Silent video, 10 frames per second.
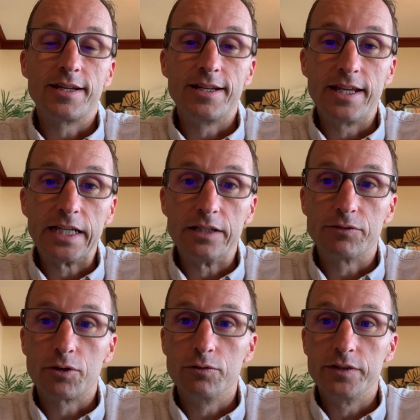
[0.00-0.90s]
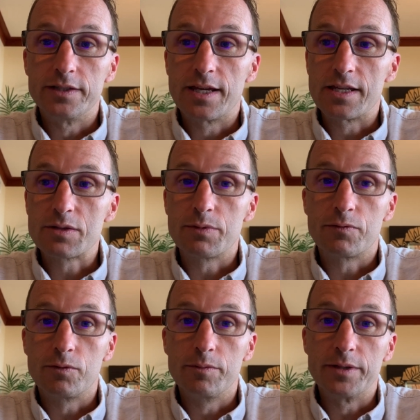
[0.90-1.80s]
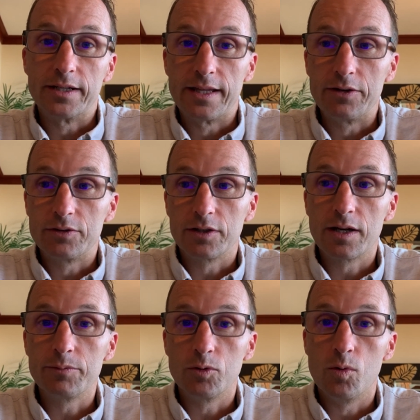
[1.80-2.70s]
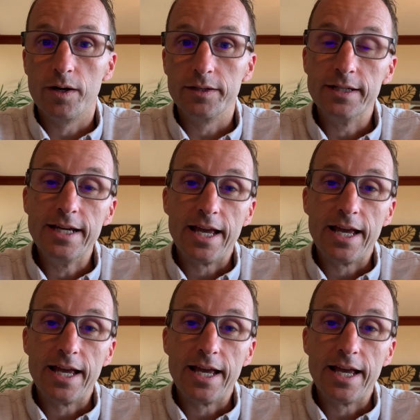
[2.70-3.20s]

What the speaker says: a negative COVID test before being allowed to come to Hawaii.